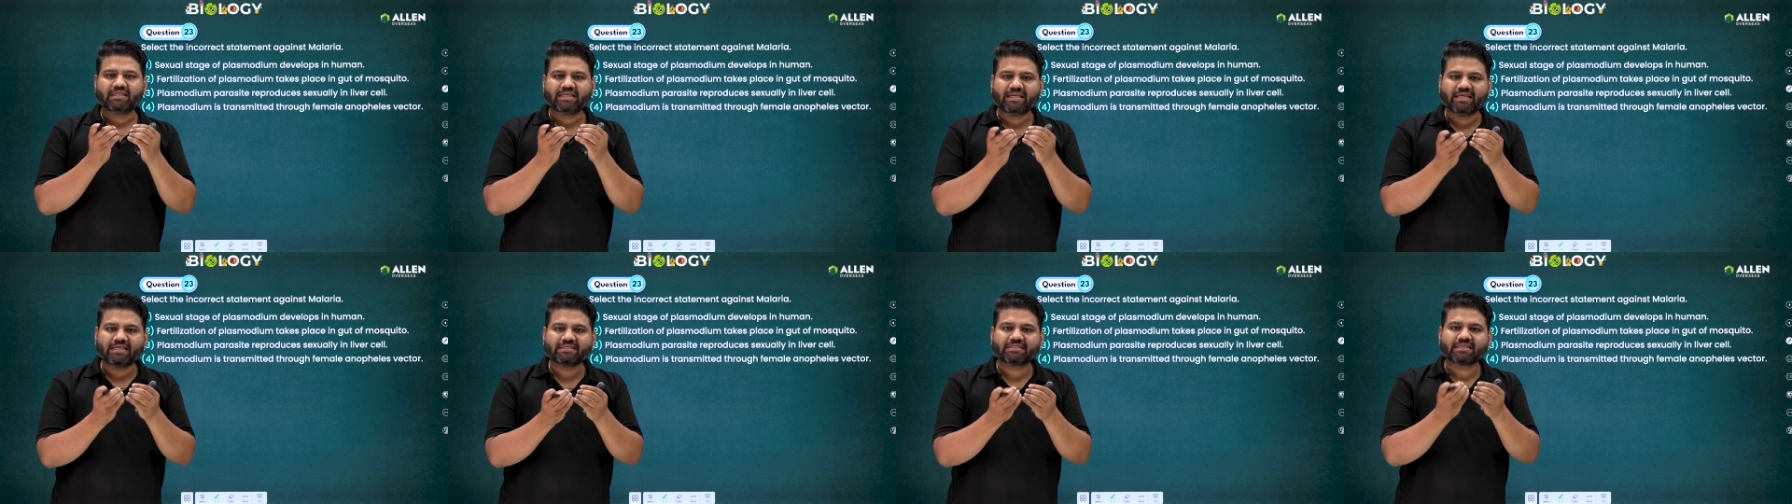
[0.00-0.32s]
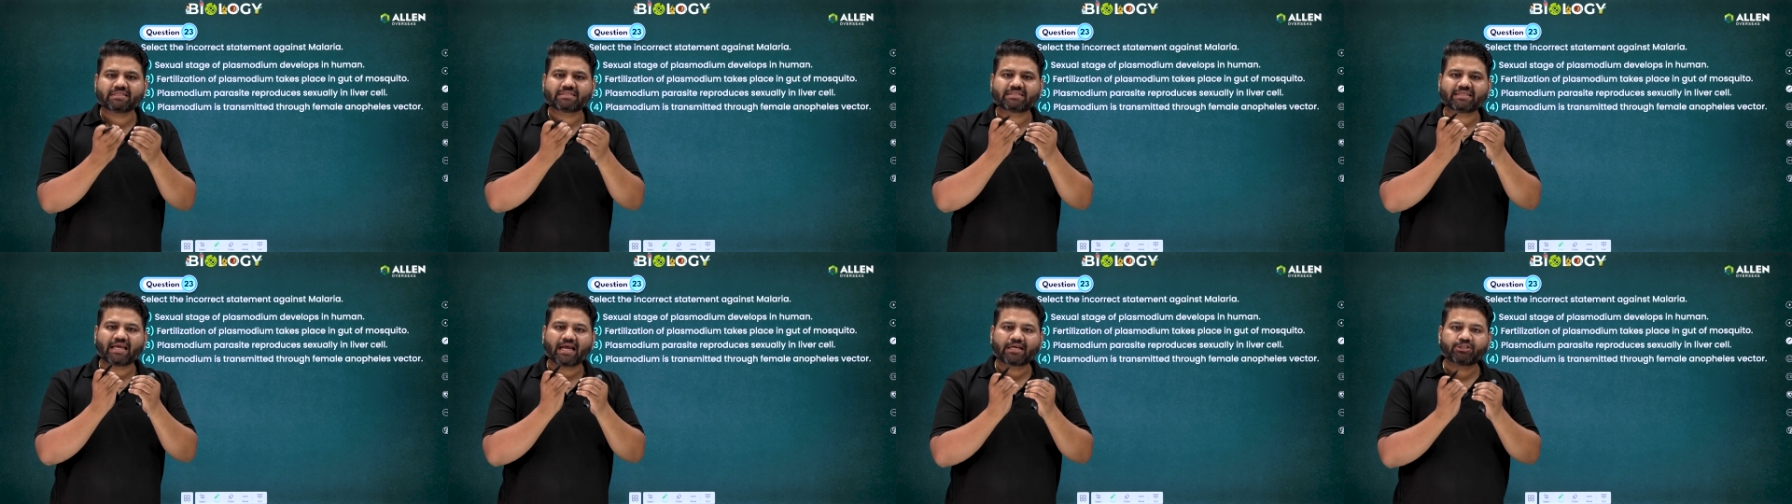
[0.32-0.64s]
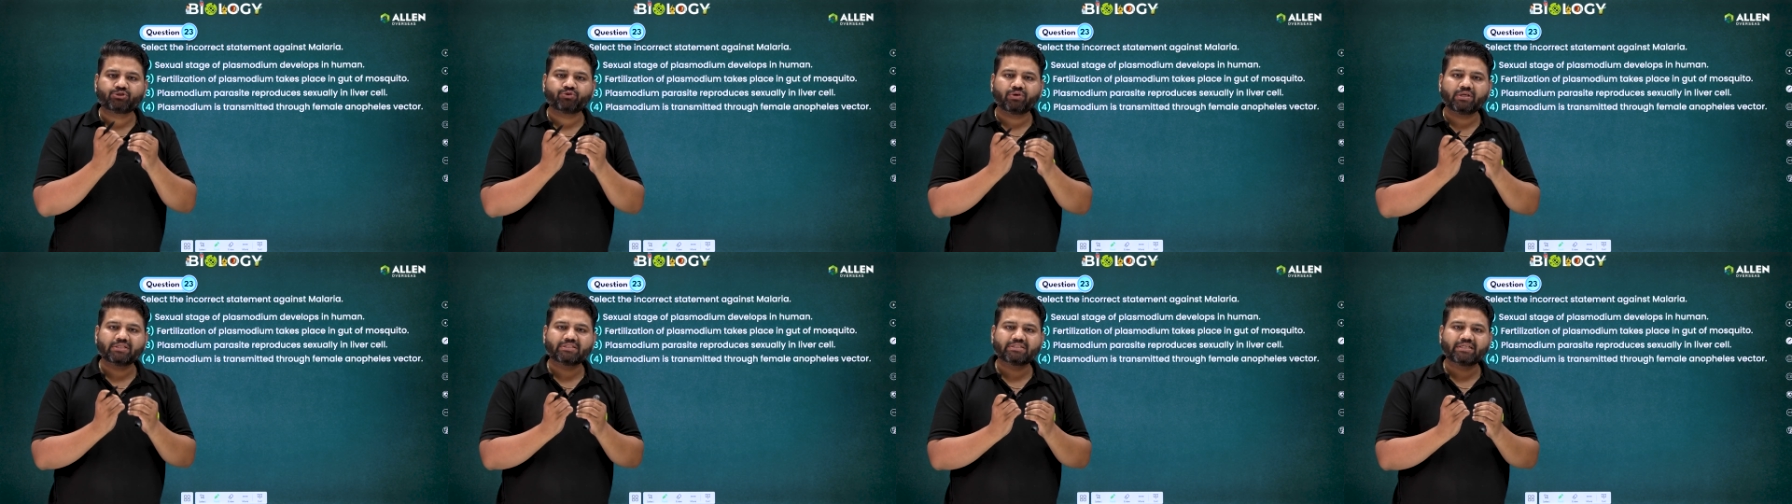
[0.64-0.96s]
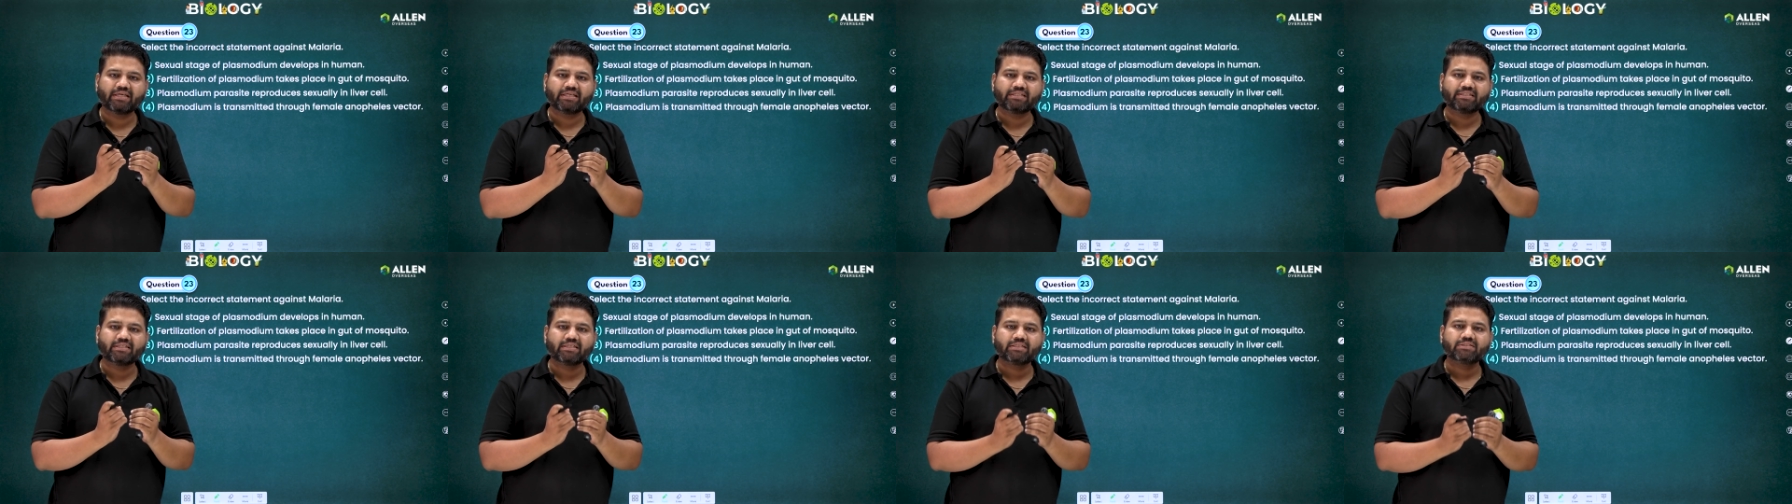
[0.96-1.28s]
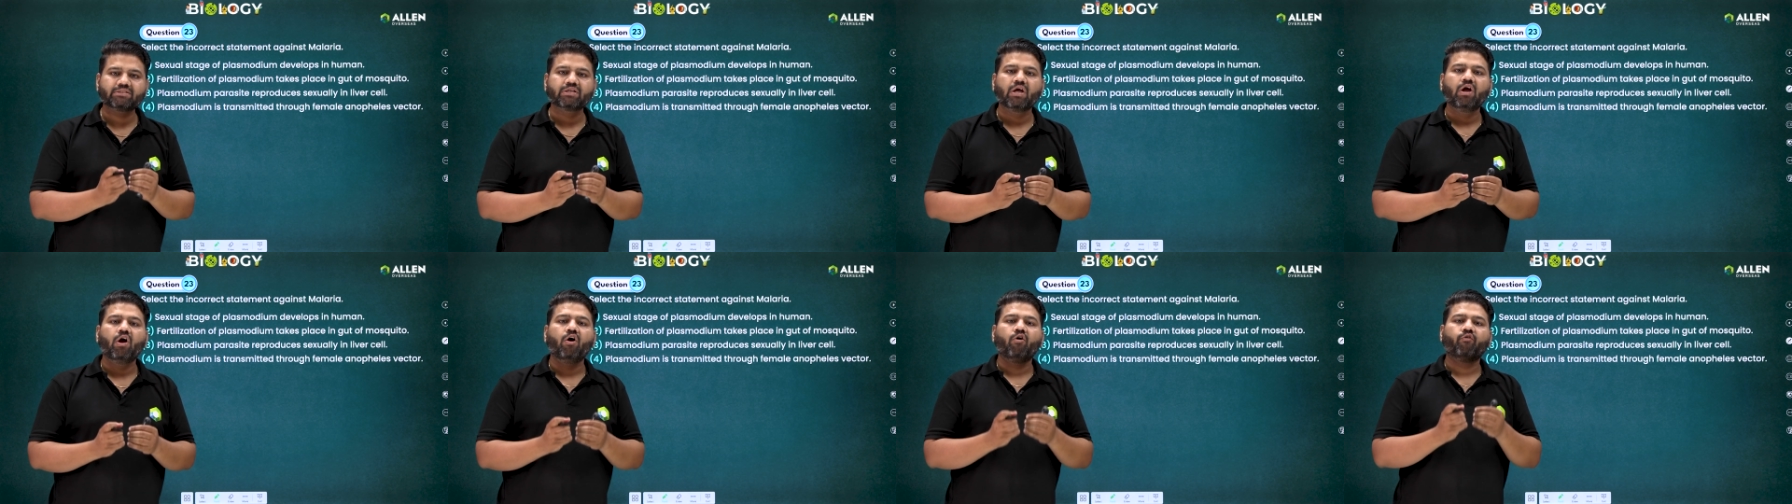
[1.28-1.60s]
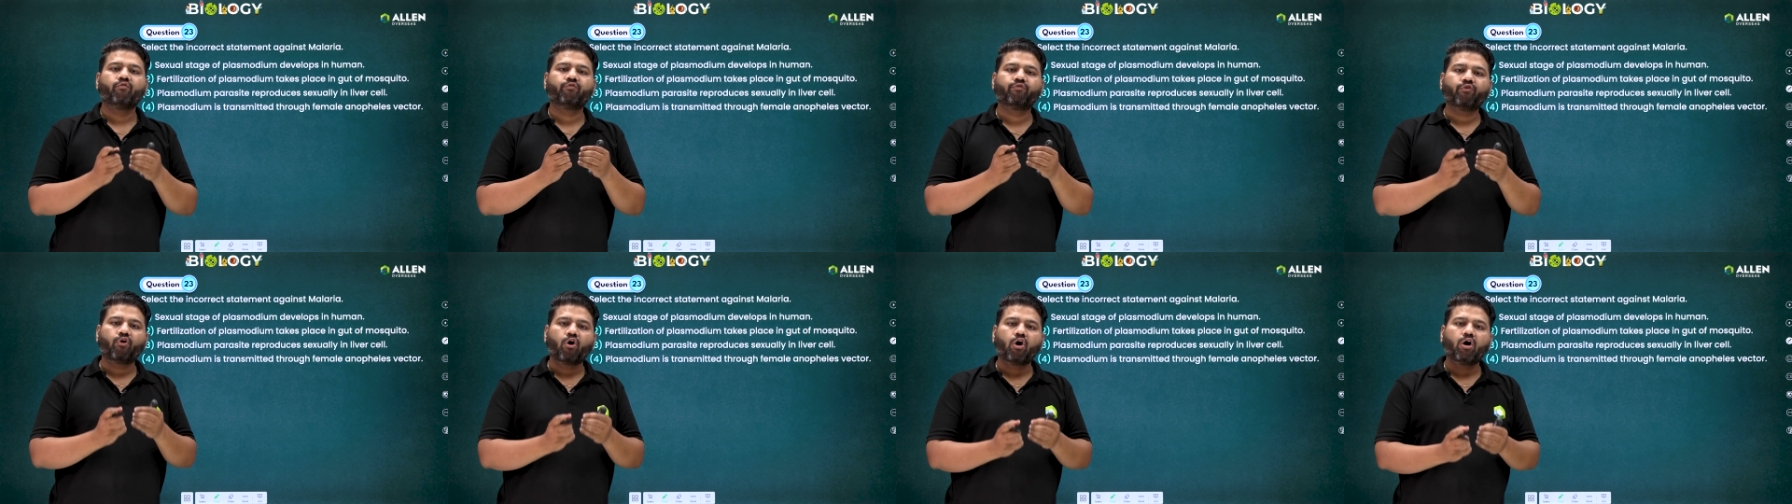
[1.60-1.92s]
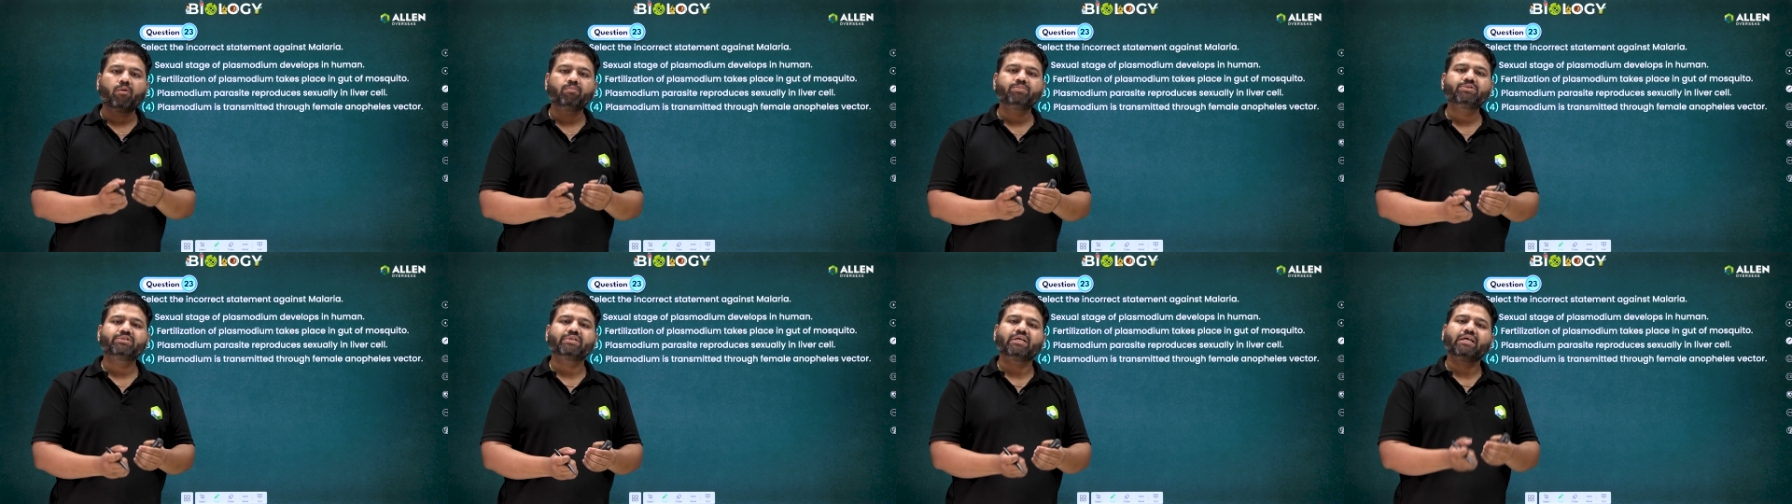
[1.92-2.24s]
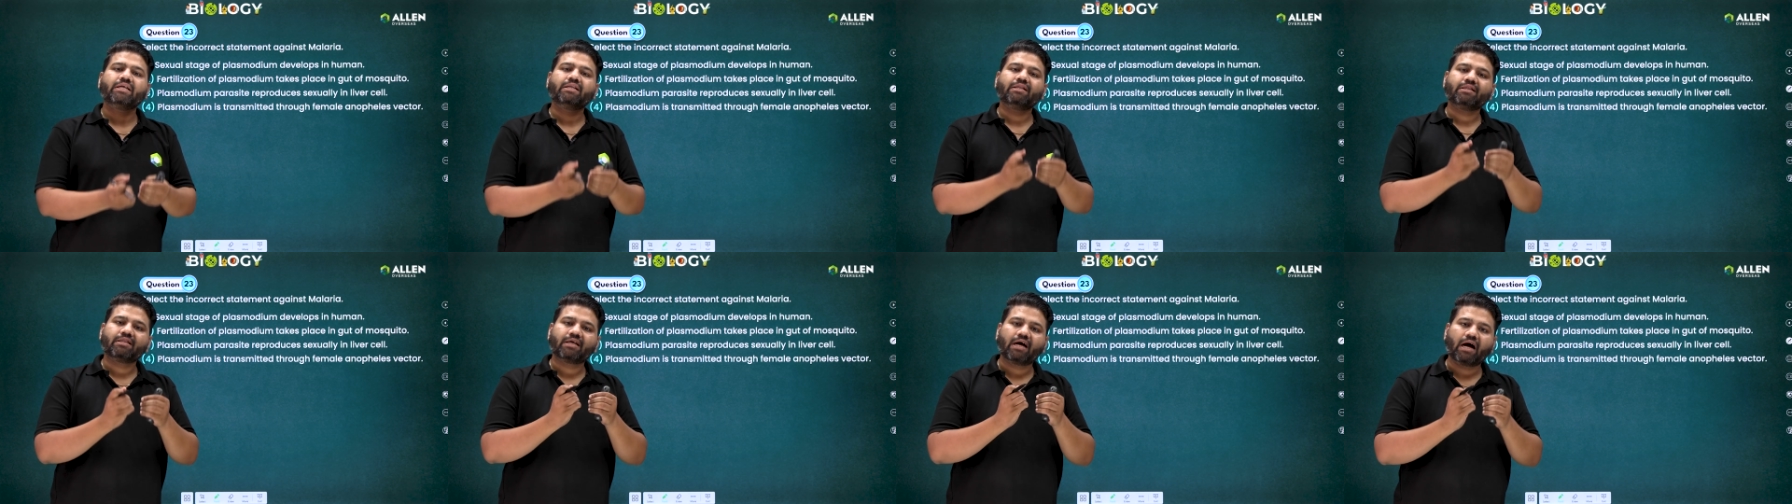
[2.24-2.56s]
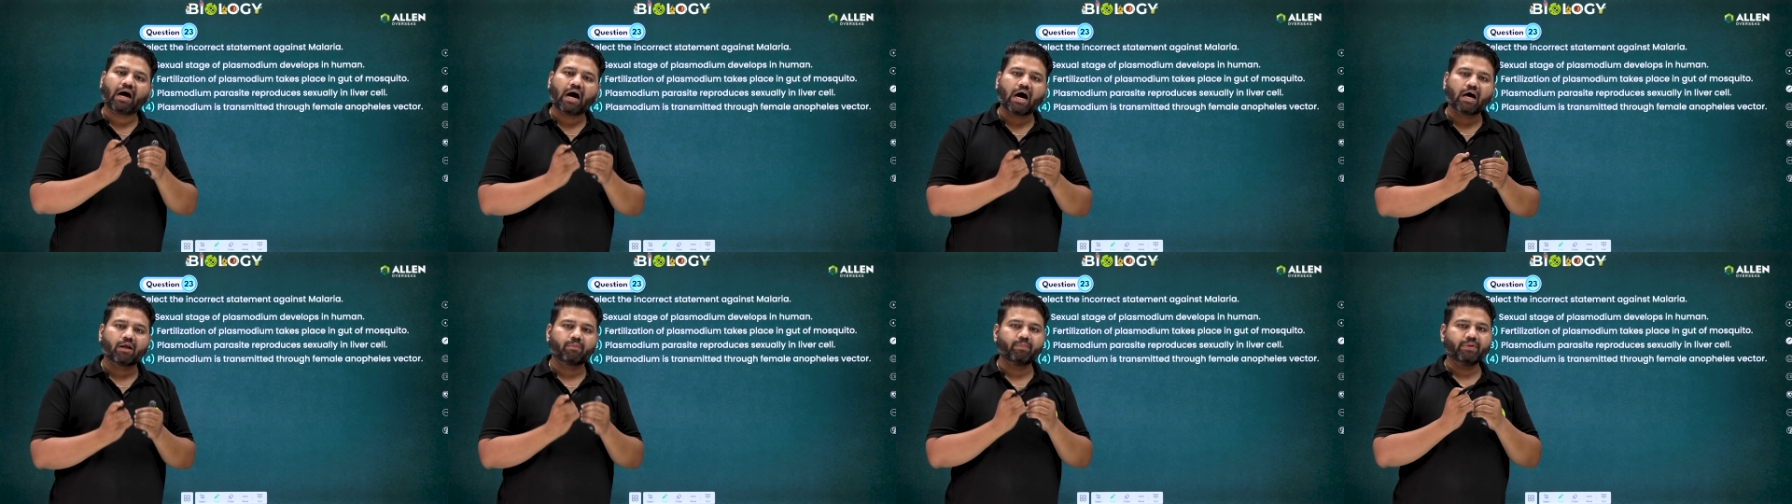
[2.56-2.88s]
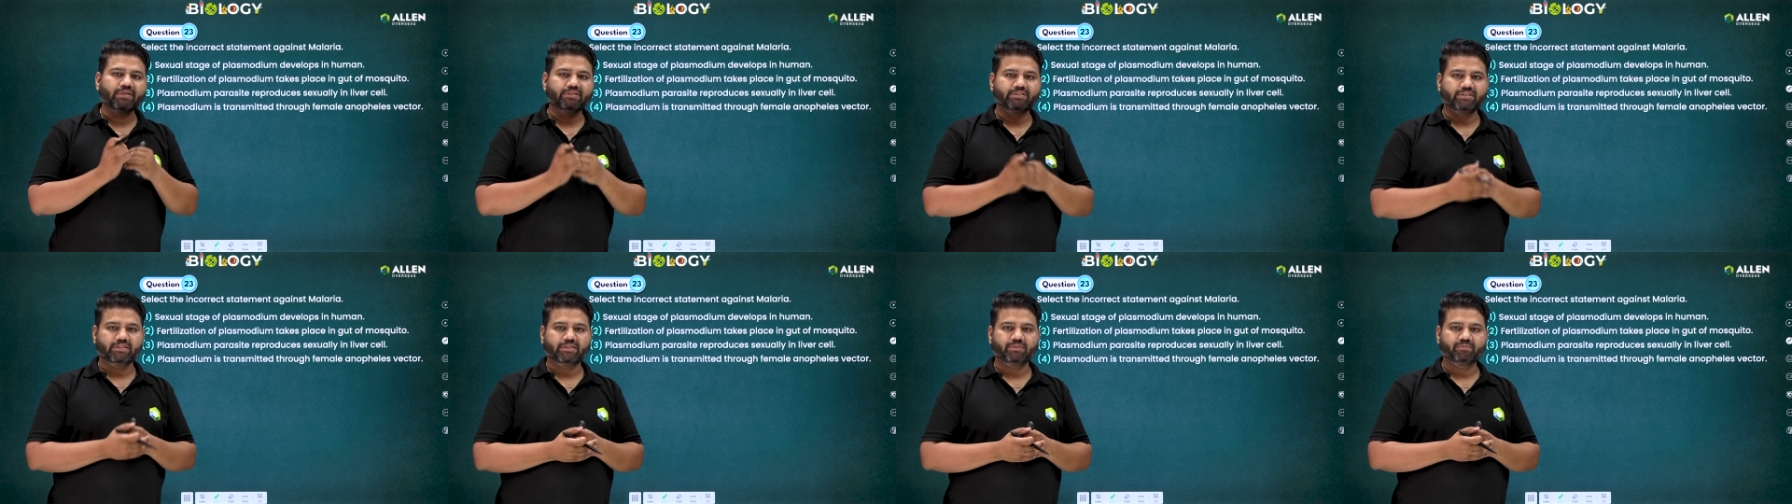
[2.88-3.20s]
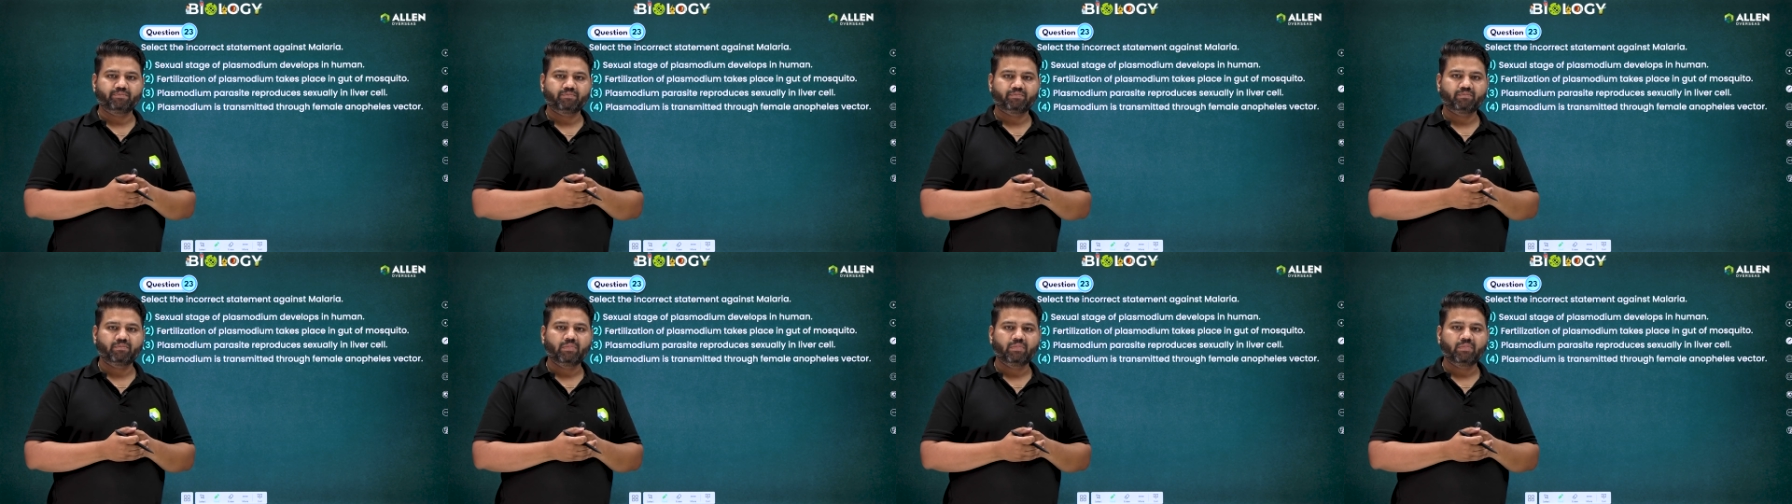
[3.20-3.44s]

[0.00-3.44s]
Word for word: These sexual stages forms in the RBC.